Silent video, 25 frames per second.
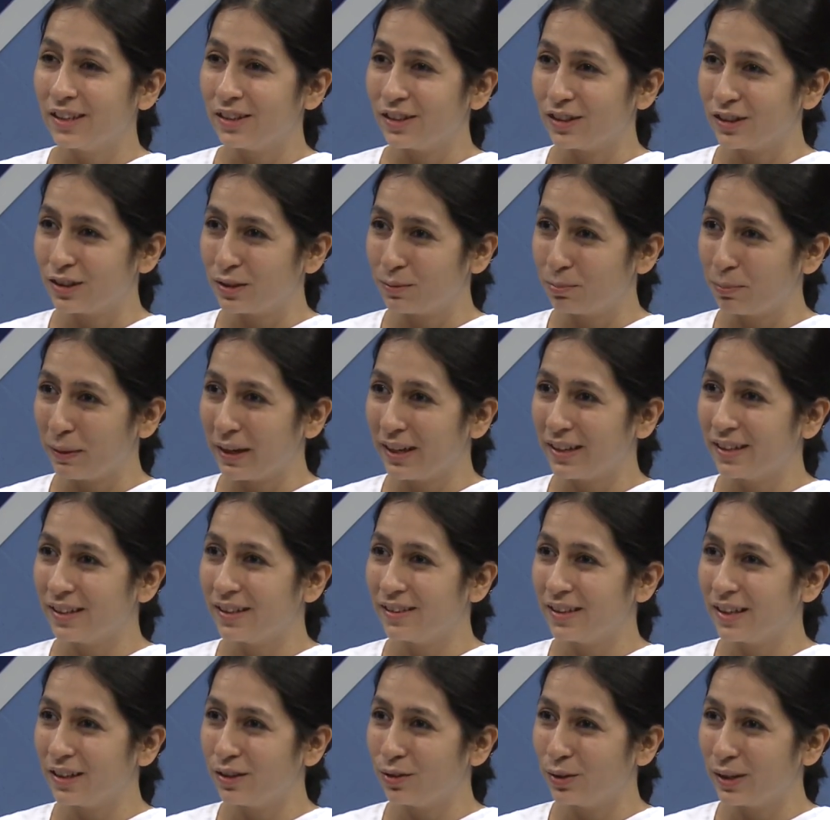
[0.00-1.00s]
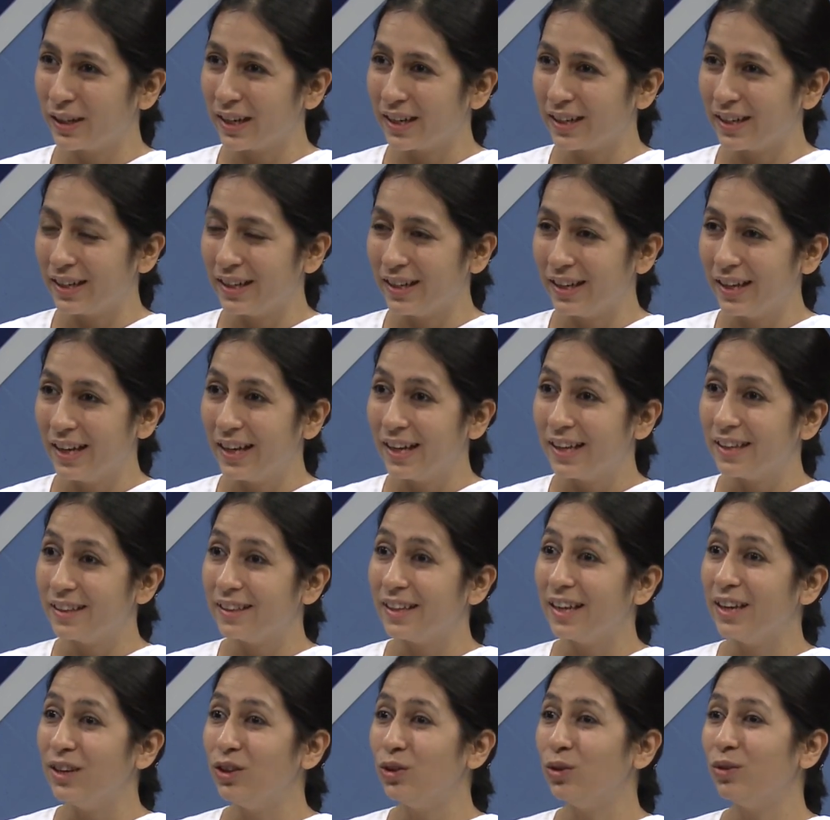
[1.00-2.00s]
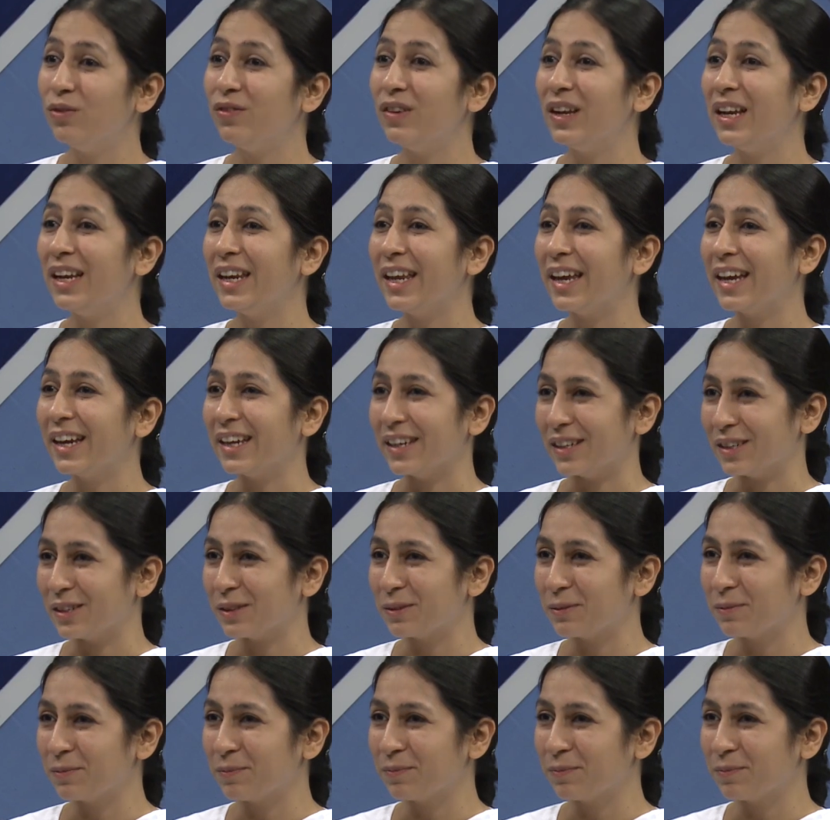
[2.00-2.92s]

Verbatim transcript: respect that you're getting, then you feel naked.